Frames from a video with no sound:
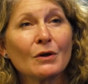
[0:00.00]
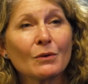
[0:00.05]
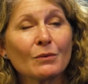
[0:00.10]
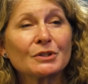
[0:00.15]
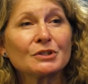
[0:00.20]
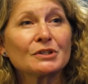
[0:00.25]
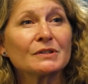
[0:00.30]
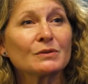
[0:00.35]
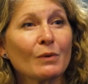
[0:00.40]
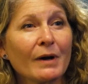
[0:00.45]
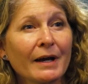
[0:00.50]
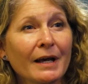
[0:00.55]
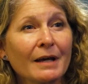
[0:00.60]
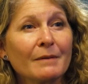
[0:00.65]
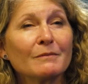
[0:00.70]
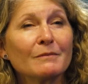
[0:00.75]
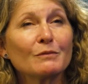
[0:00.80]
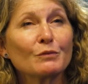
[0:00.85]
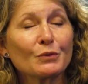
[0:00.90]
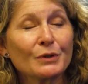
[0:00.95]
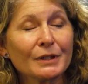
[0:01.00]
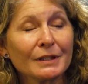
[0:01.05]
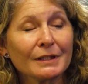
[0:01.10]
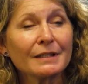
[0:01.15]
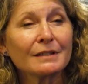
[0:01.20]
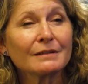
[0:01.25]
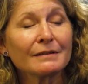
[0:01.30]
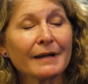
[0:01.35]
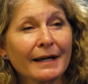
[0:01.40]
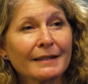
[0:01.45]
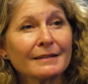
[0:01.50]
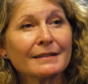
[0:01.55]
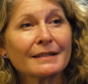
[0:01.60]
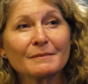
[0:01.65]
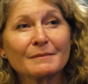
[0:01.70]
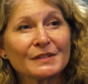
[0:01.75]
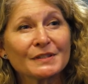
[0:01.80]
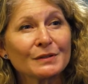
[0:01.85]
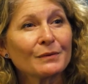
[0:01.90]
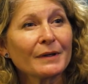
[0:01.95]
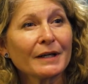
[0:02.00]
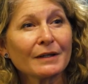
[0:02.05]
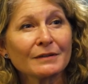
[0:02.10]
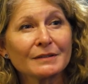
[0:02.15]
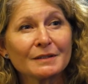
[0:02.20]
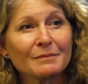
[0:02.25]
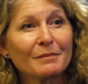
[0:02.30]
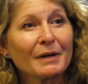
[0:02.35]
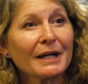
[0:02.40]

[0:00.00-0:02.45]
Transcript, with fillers: which is why I'm really glad that I'm surrounded